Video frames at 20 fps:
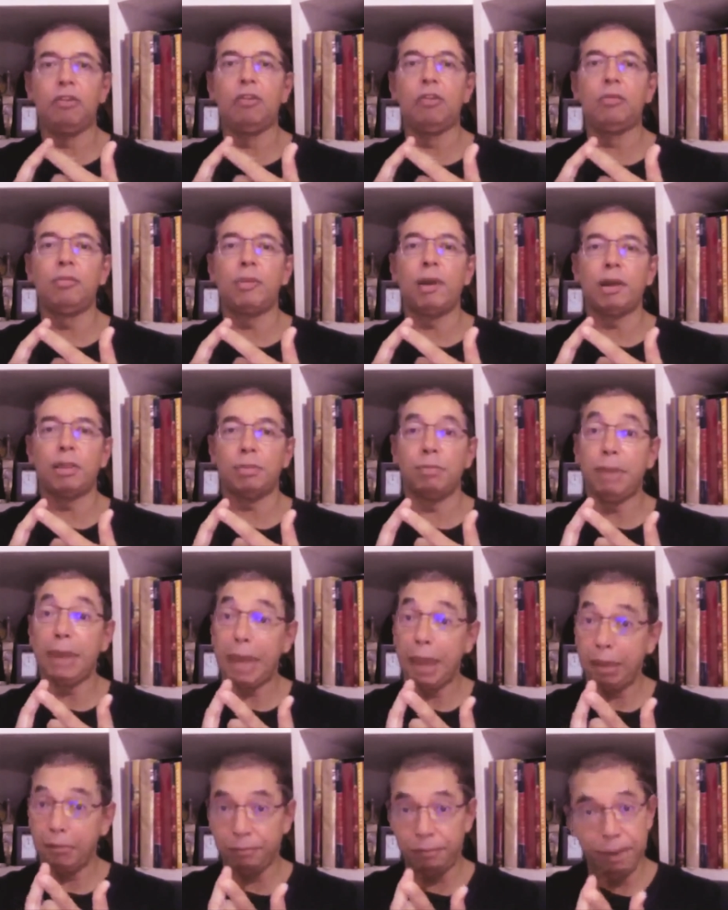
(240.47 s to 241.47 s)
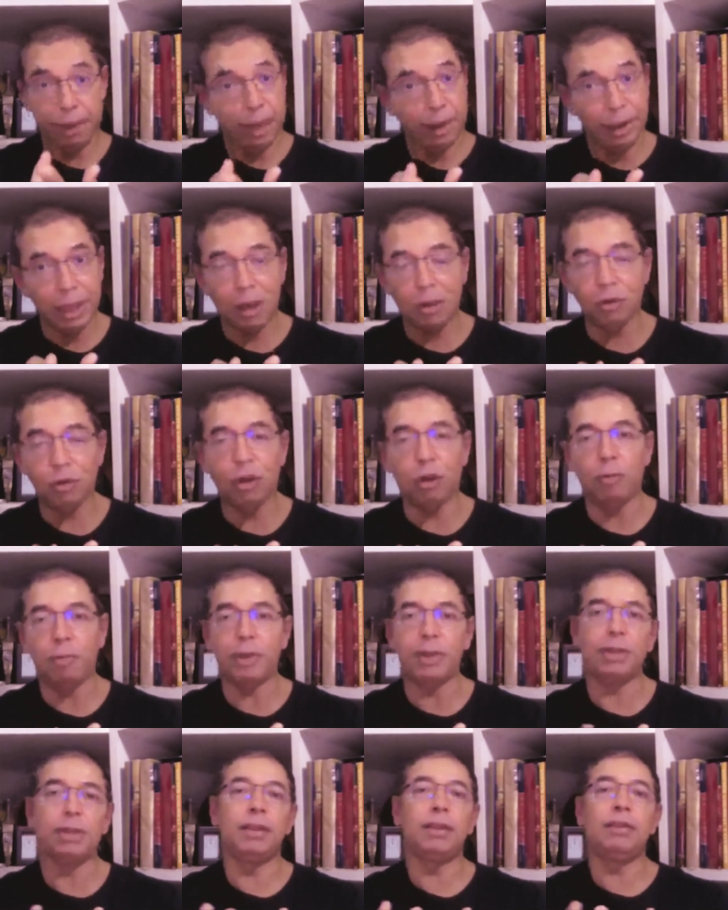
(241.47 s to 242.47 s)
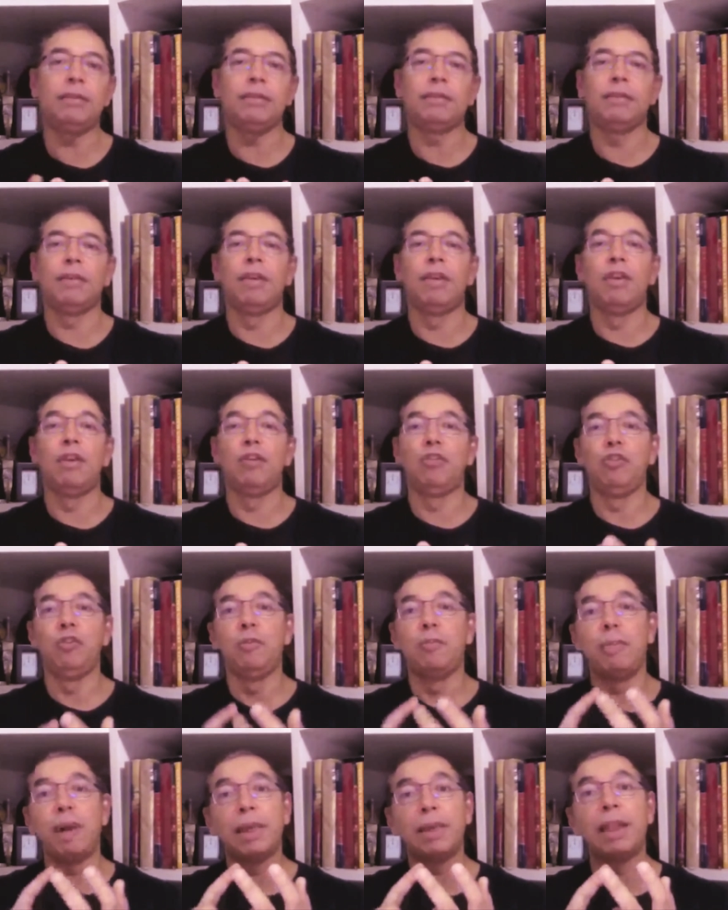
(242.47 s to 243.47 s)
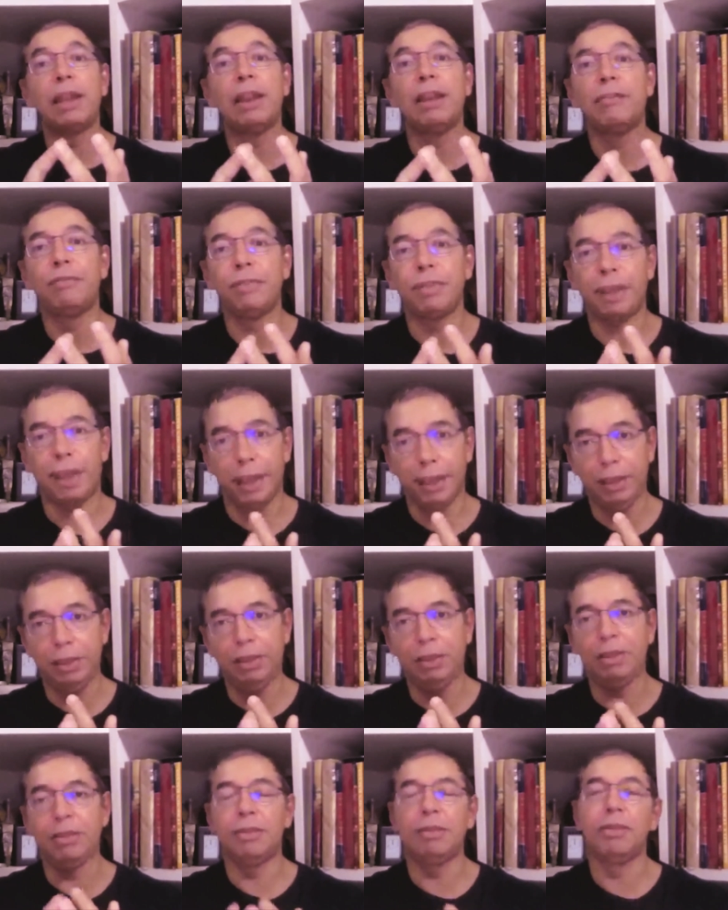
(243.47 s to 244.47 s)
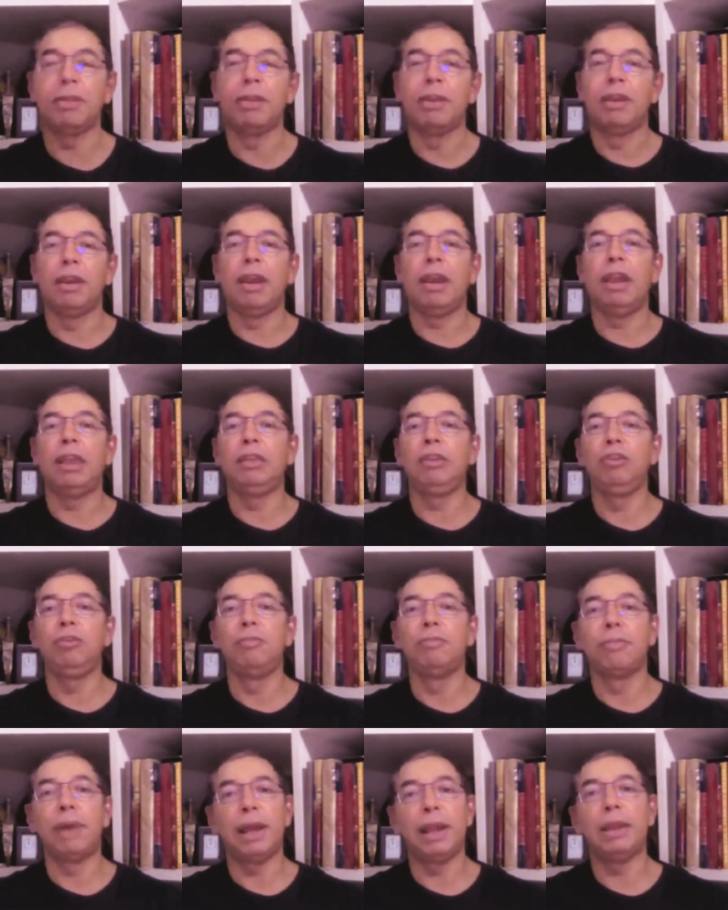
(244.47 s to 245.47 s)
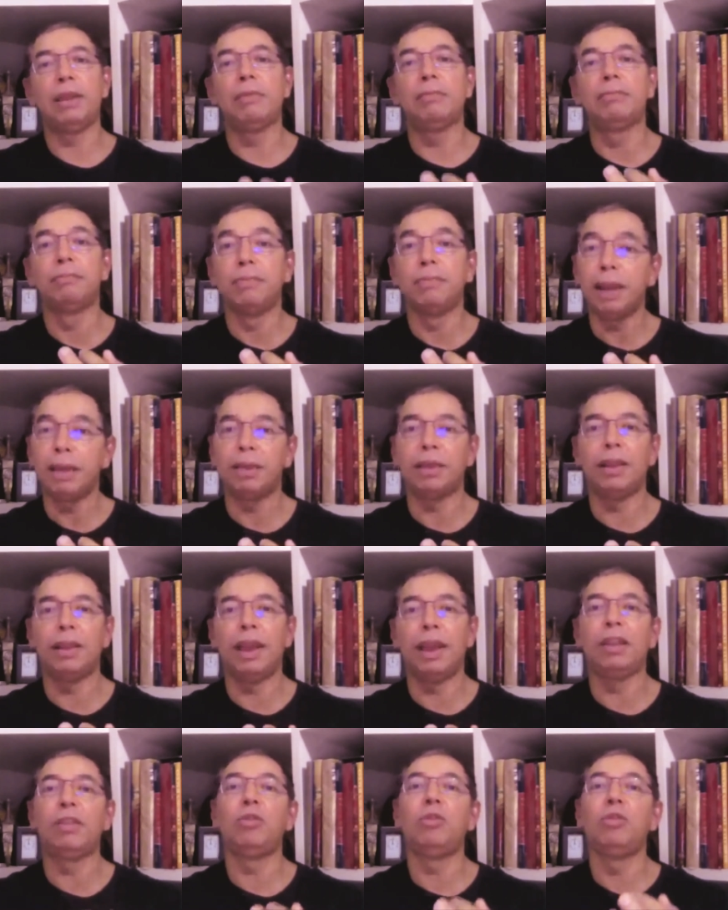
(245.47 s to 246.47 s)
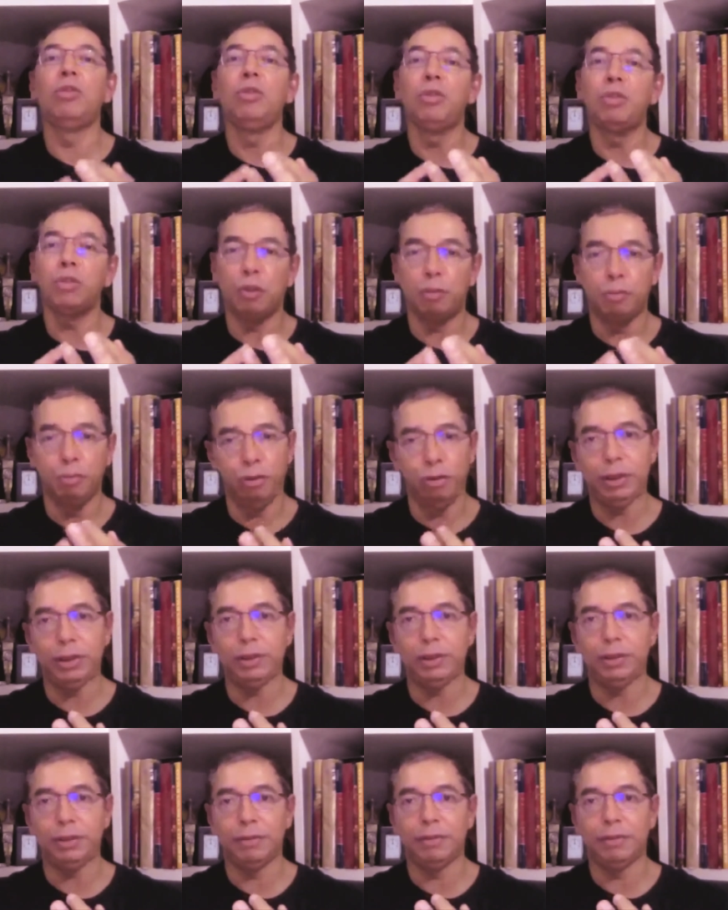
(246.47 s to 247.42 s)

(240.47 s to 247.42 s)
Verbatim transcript: You must be a very outdoor person. You must love science, and you might, must like to use computer.